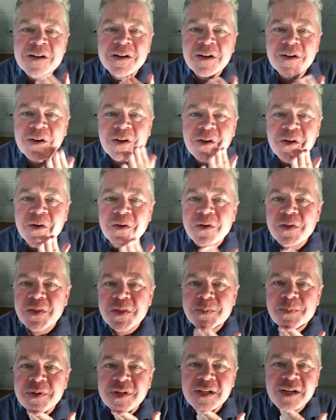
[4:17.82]

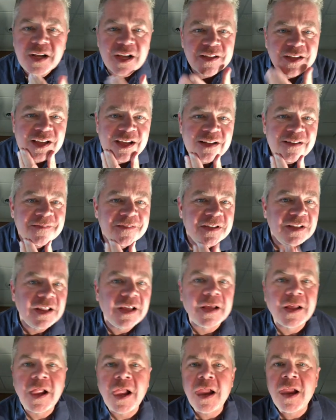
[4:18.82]
growth, but I kind of feel
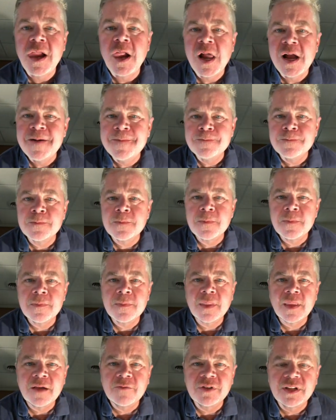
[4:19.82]
like
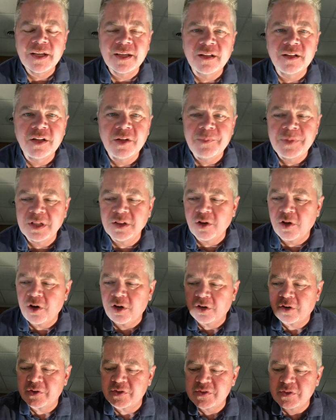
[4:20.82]
I would like a little bit
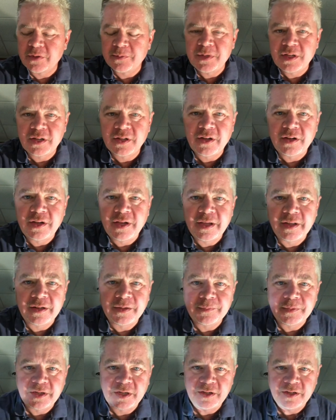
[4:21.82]
longer. So I'm gonna go ahead and
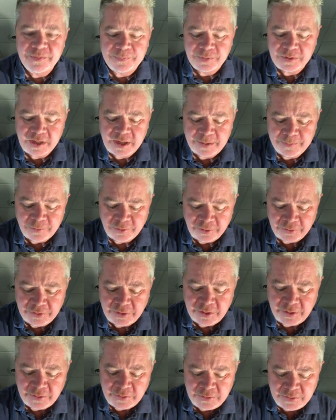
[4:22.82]
I'm gonna apply more of
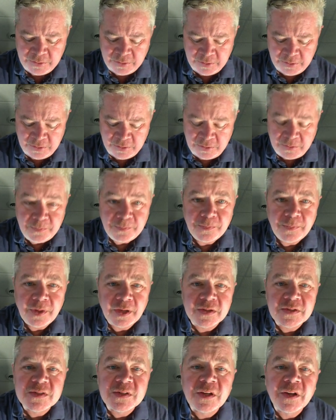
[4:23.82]
the
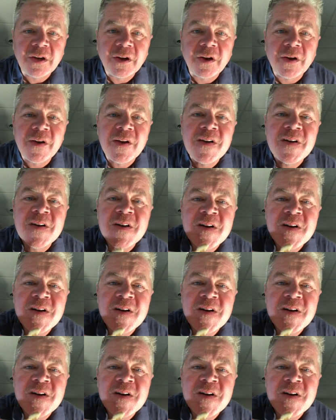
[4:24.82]
mix here